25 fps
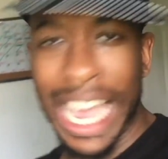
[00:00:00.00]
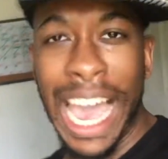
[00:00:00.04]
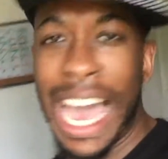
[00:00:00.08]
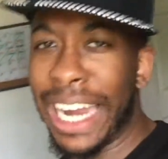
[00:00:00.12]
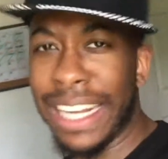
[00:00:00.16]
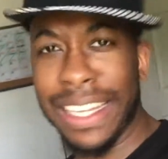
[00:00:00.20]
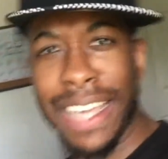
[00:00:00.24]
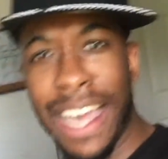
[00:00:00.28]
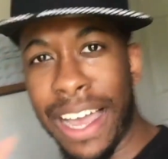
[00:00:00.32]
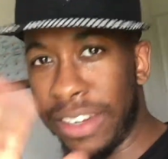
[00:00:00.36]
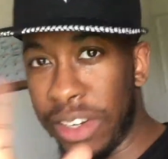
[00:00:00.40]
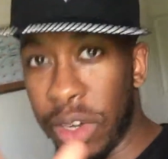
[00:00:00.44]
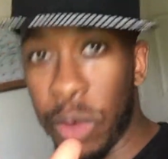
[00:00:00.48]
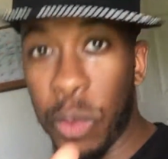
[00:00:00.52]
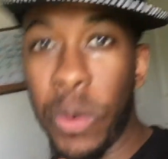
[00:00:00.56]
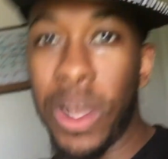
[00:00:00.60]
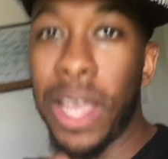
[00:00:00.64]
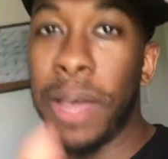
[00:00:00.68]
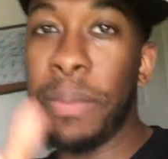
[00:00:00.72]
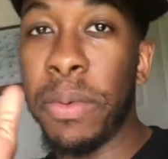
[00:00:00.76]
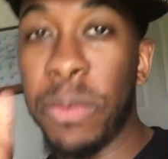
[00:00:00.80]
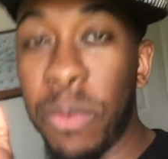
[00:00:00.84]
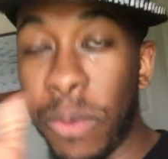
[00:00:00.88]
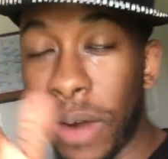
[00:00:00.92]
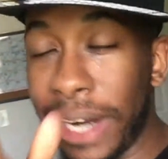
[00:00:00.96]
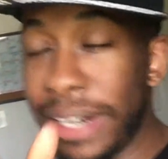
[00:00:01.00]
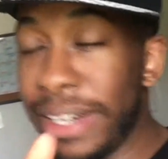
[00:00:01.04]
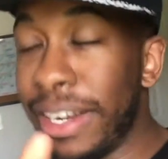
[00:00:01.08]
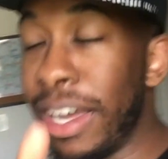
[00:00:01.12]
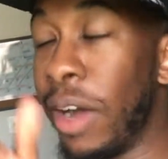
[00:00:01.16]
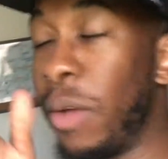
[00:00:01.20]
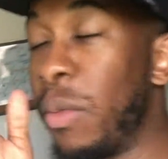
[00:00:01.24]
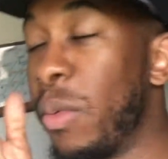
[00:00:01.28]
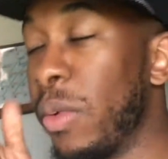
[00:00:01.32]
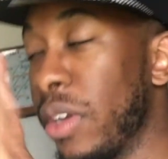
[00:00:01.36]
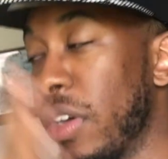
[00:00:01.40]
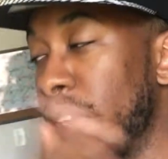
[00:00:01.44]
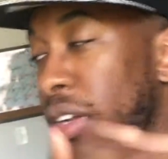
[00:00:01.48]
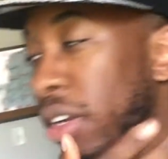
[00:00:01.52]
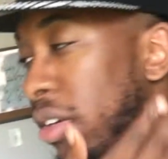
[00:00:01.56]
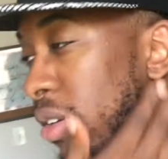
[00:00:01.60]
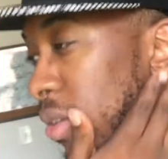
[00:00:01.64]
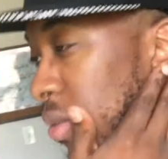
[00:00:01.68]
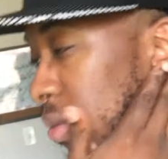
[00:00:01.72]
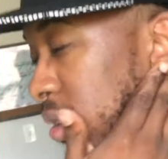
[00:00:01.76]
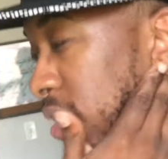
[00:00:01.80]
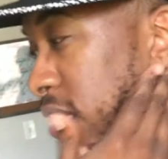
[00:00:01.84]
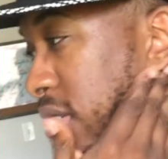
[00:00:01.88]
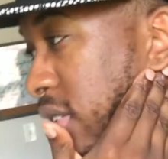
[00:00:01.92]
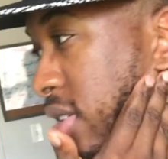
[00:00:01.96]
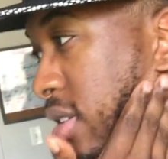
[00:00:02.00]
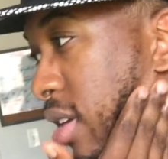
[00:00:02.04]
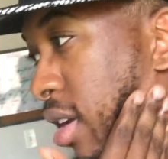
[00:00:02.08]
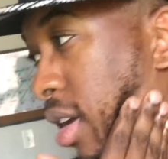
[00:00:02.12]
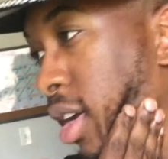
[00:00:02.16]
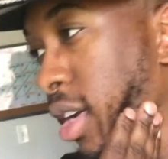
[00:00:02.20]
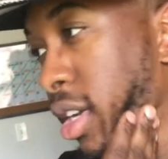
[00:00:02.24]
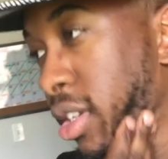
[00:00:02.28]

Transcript: kind of got in the way, but right now we're gonna do this.